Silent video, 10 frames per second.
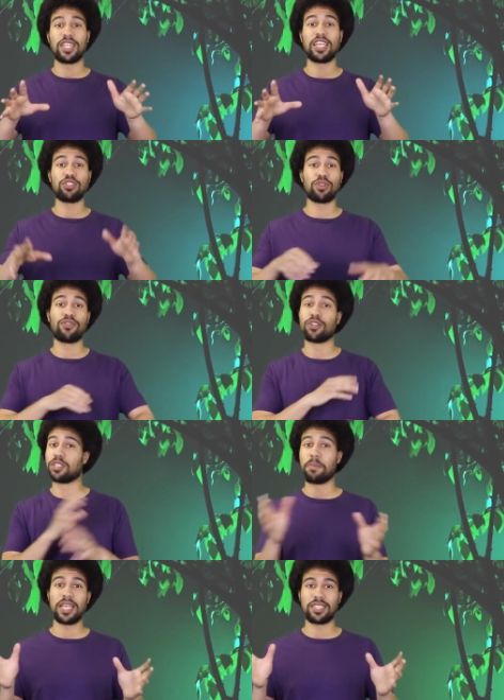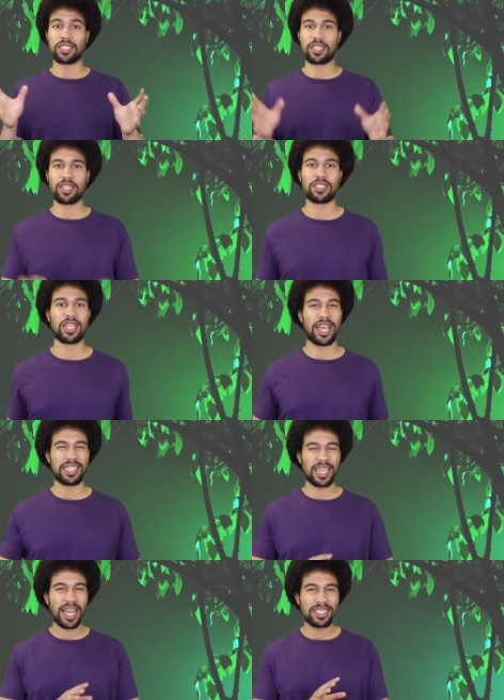in history for his amazing skills
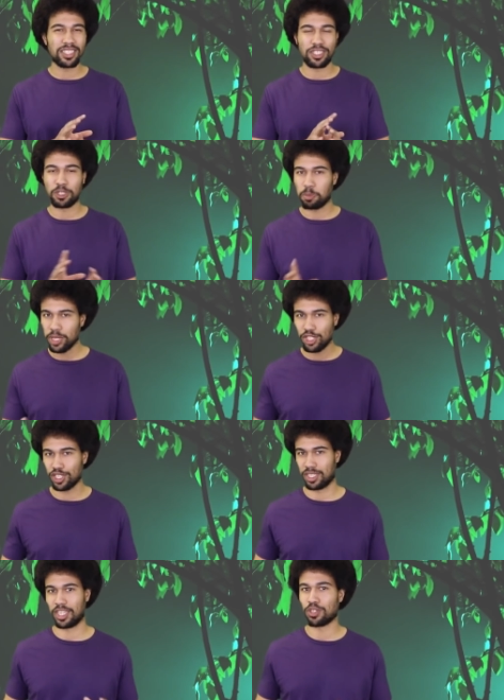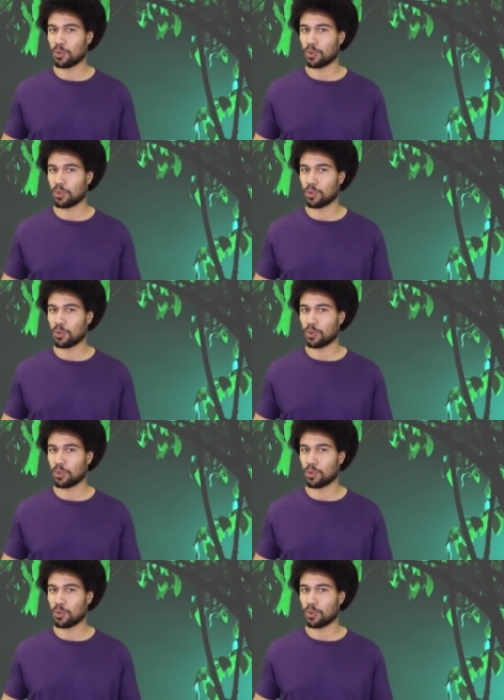and died suspiciously at